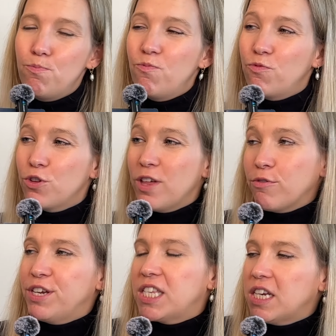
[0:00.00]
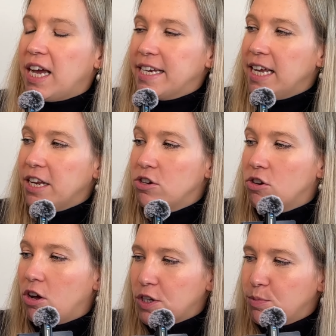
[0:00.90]
For that reason, I tend
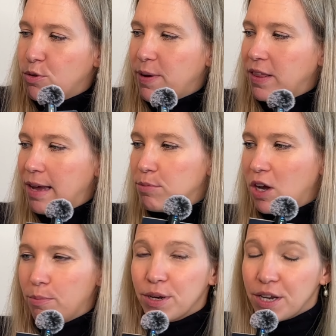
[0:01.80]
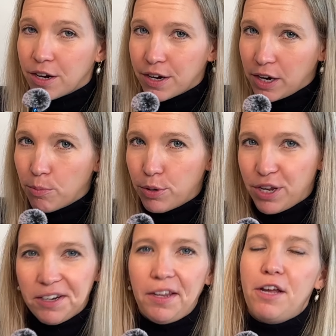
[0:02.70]
not to put my laptop in here, and I'll put
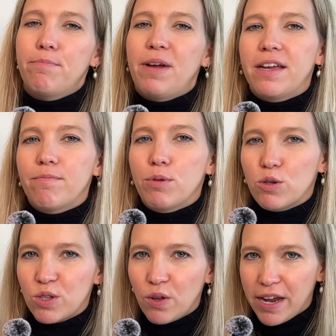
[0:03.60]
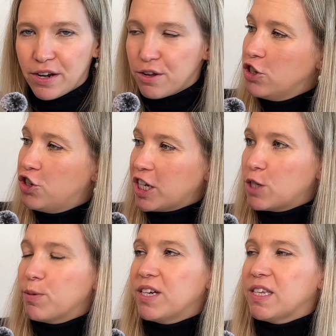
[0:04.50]
it in like my personal item just
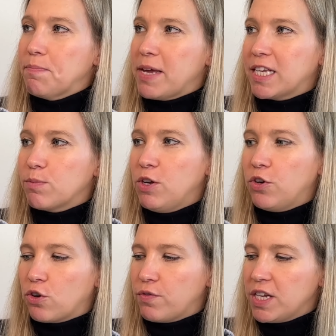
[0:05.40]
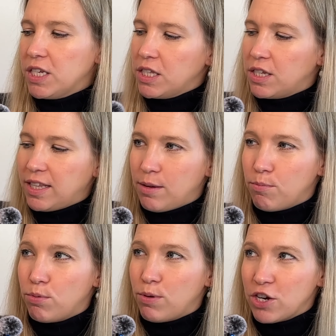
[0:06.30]
because it makes me nervous that that
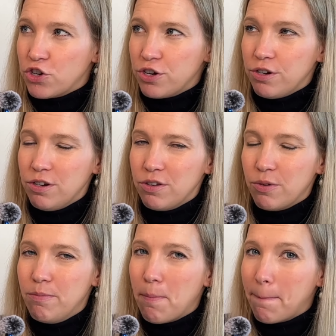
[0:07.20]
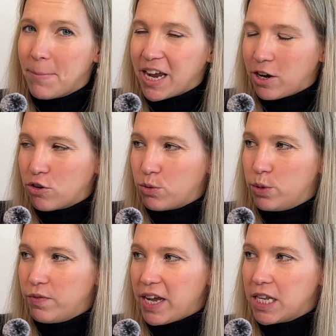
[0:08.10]
pressure might hurt the
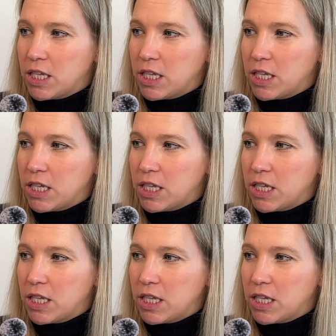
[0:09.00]
device.